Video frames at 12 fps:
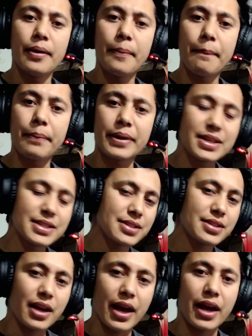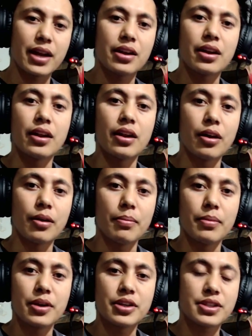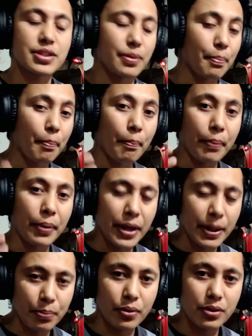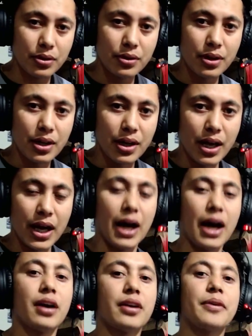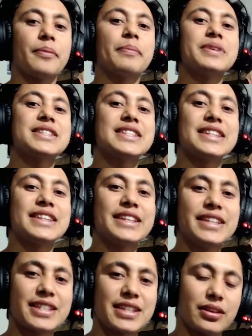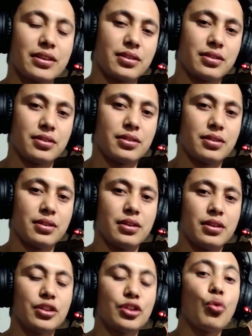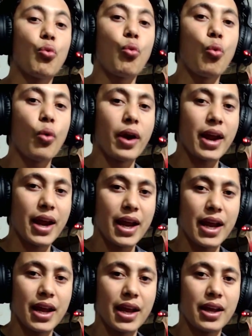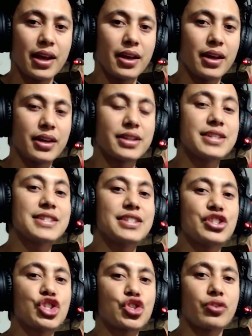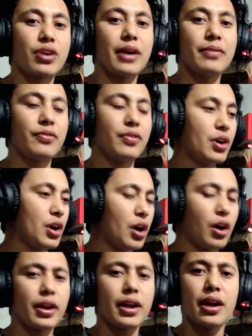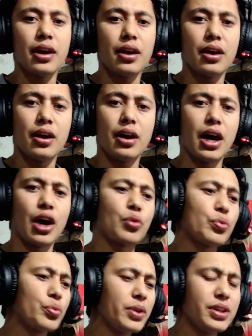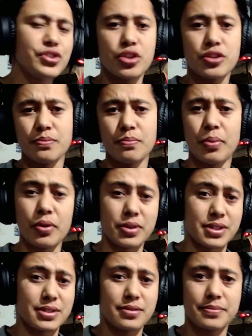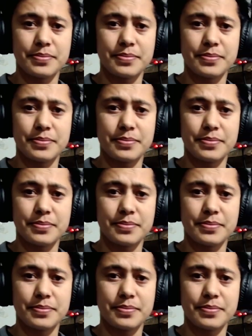peace and love some people are misleading the way it is described on our religious books.